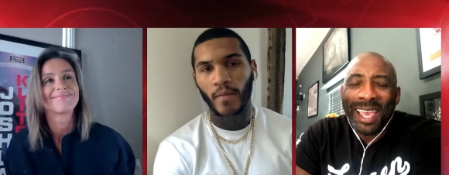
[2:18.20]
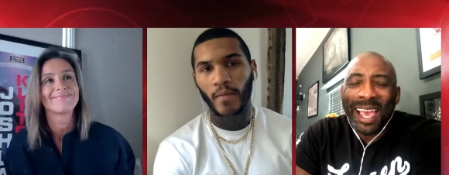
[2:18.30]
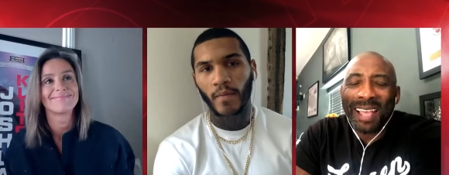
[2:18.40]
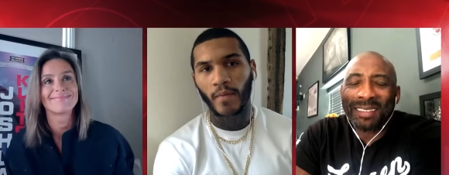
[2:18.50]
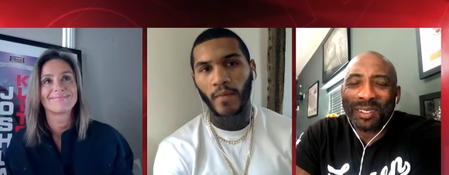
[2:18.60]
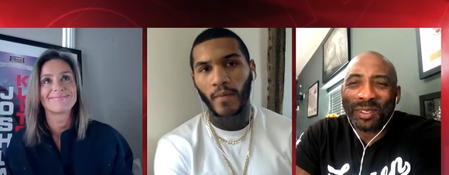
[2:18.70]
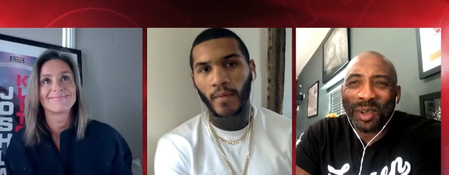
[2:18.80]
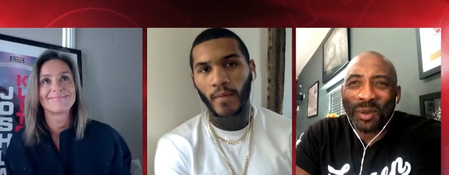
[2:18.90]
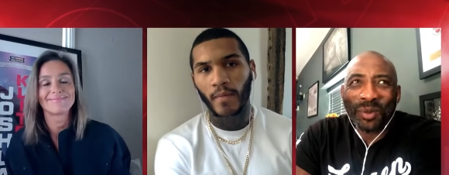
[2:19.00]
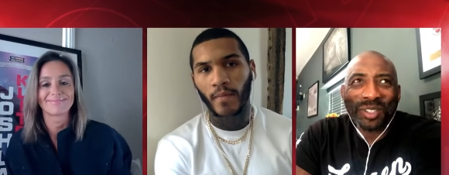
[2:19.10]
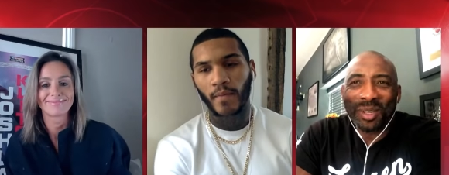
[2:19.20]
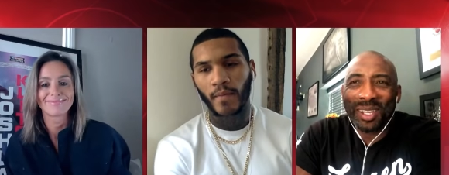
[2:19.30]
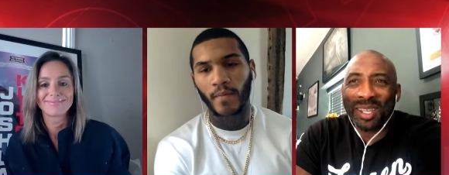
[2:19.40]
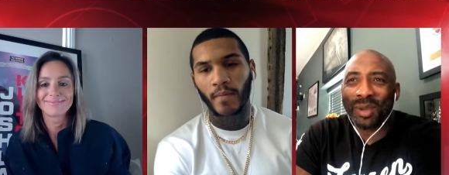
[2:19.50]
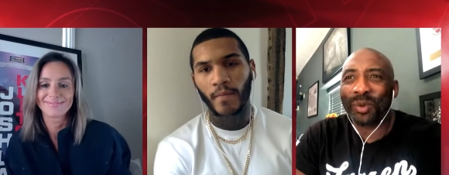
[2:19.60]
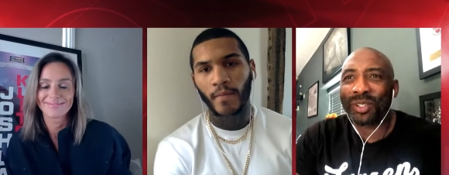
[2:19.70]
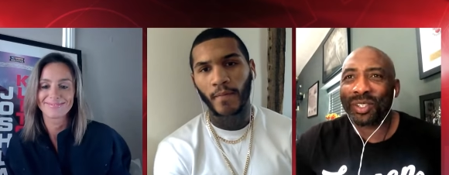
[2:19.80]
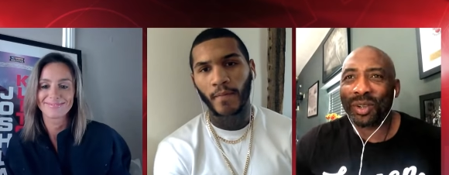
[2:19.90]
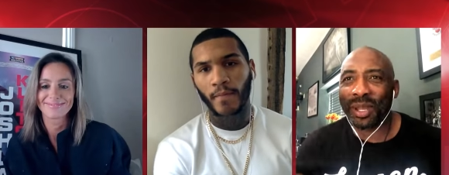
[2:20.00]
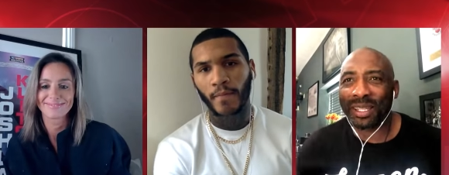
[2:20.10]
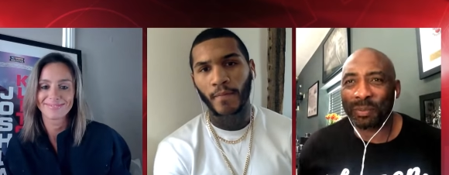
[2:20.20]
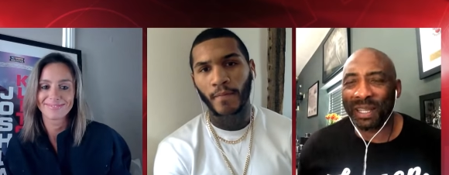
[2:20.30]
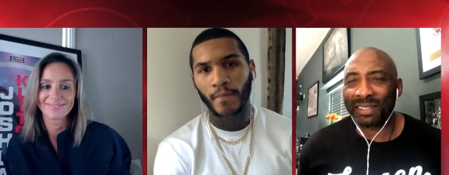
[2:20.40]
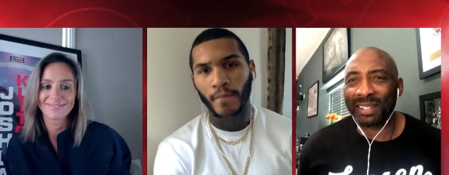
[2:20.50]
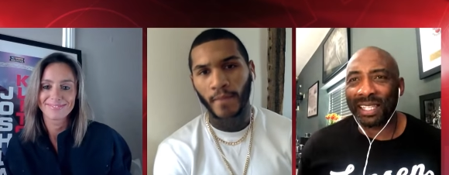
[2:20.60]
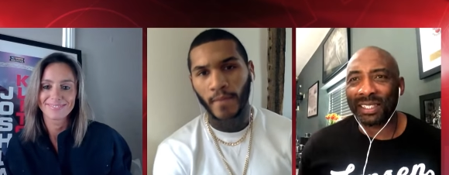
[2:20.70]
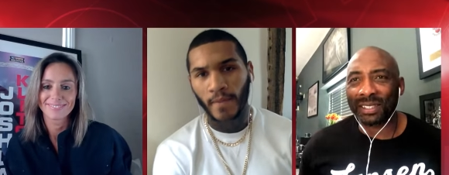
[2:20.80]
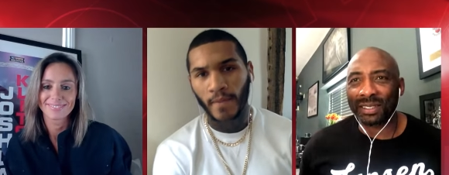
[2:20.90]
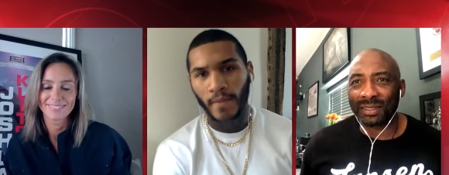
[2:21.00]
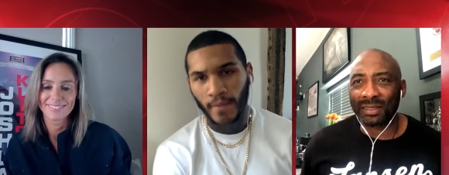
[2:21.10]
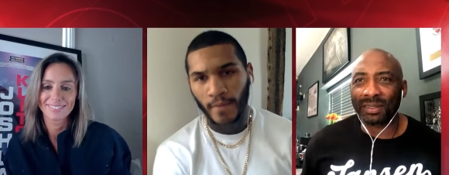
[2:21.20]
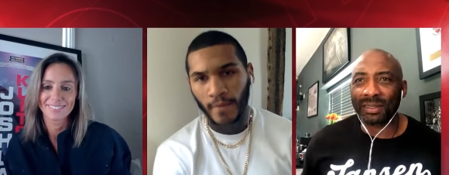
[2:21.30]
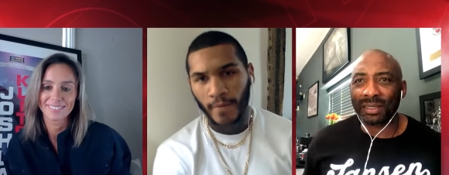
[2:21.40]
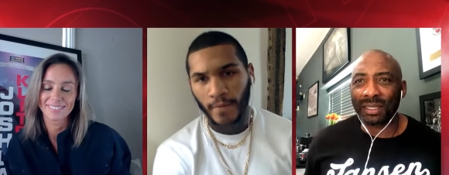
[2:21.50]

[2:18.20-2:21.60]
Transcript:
Speaker 1: I said, Conor, what's, uh, what's your expectations?